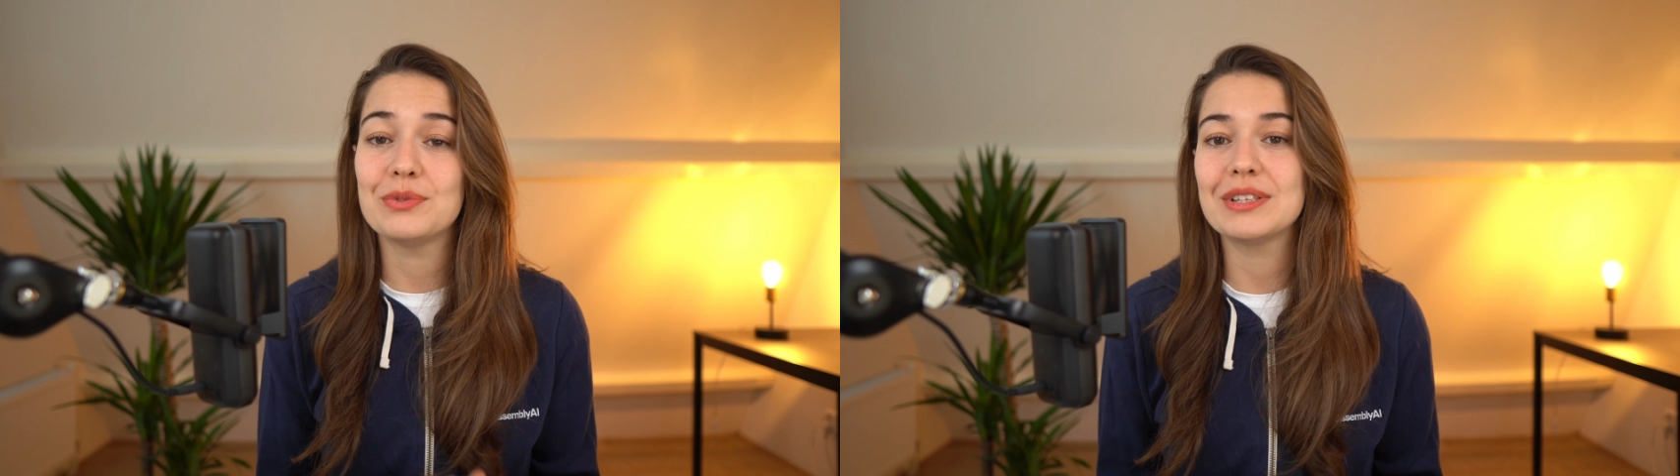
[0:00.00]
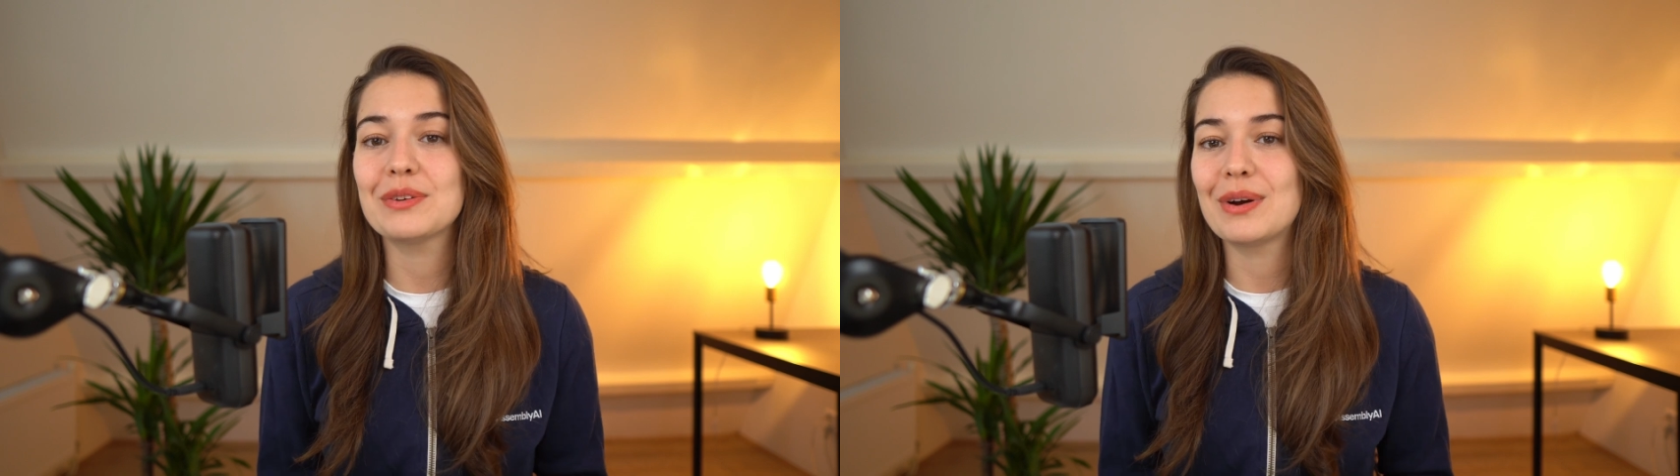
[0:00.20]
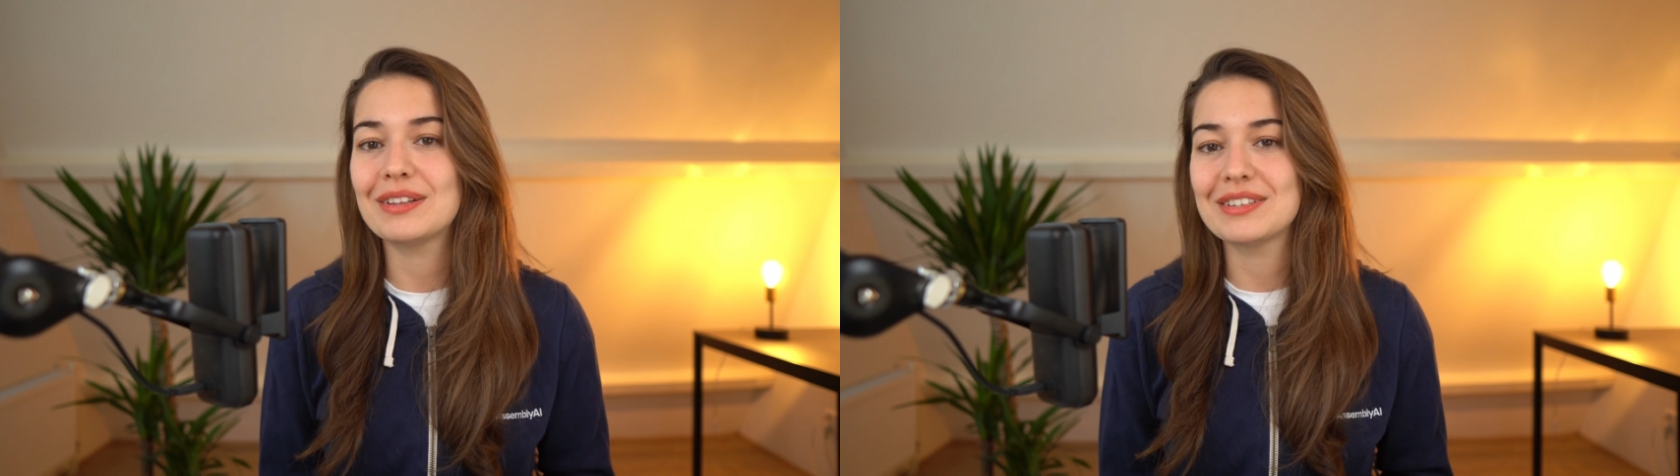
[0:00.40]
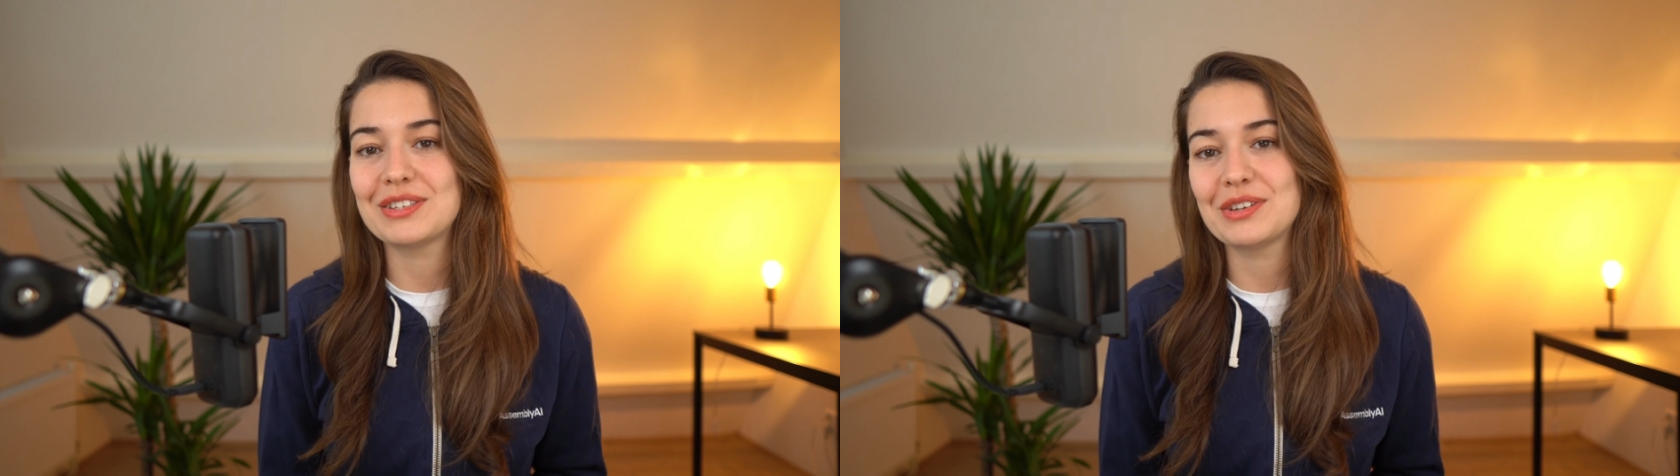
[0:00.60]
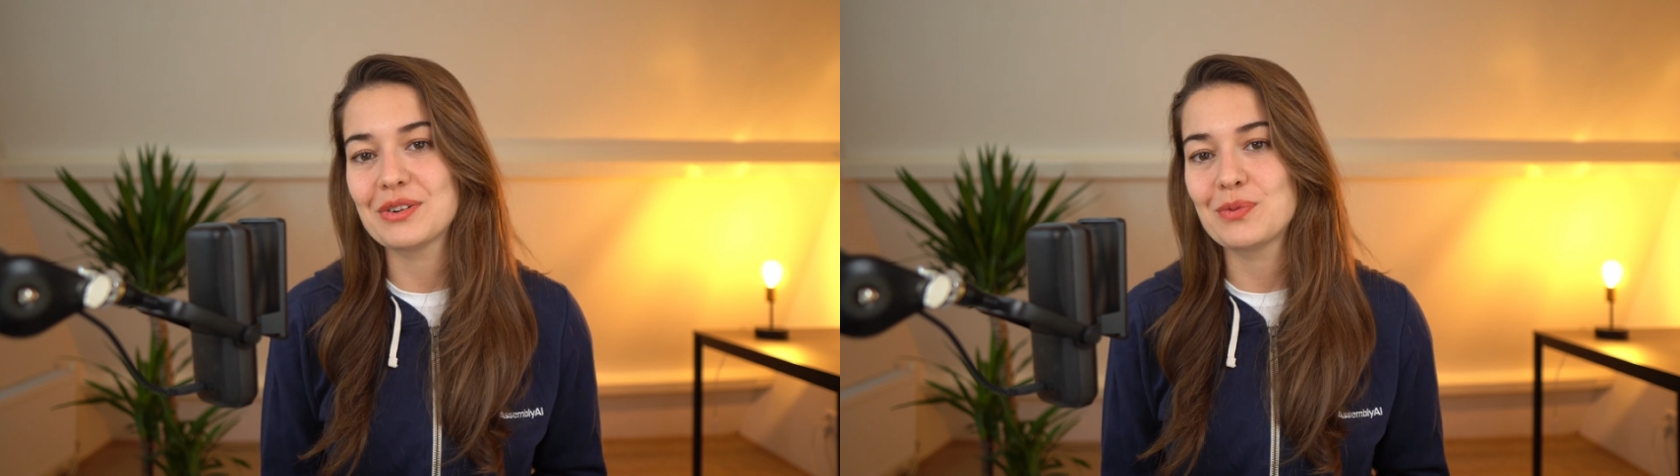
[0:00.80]
really well
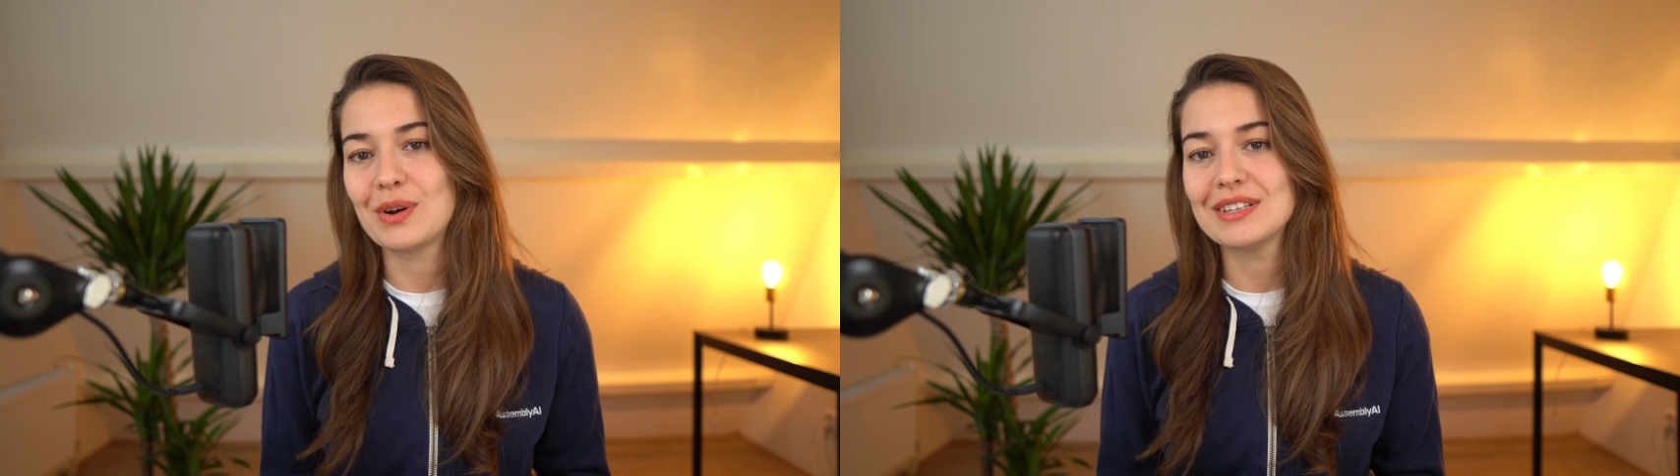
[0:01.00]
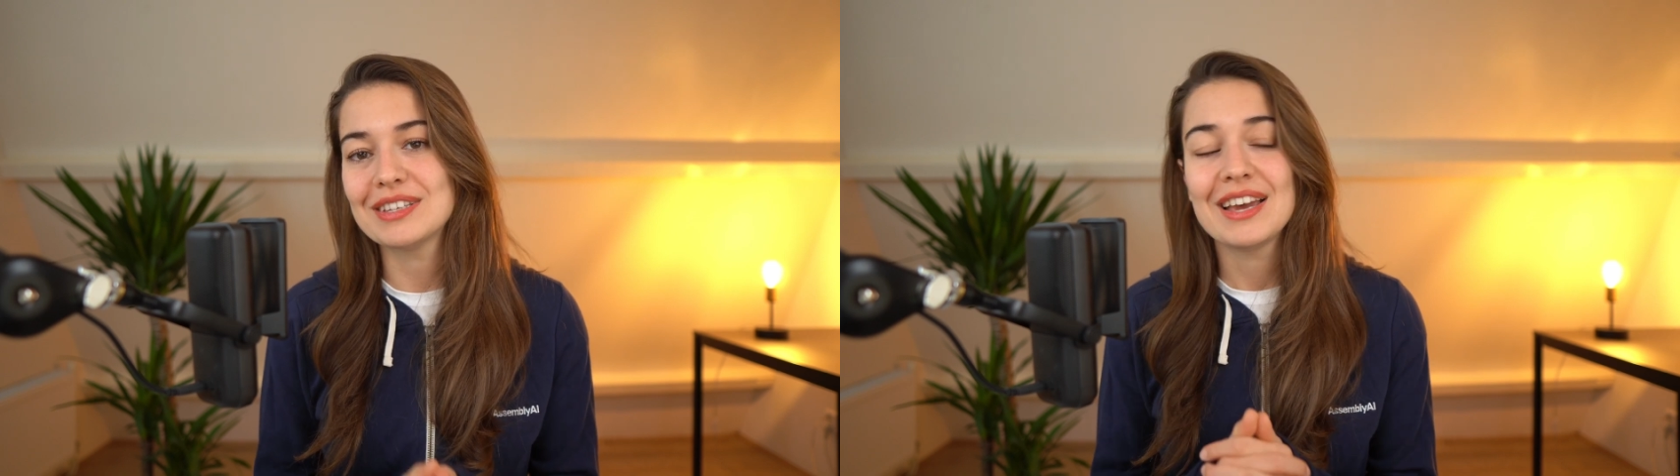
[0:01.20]
this year was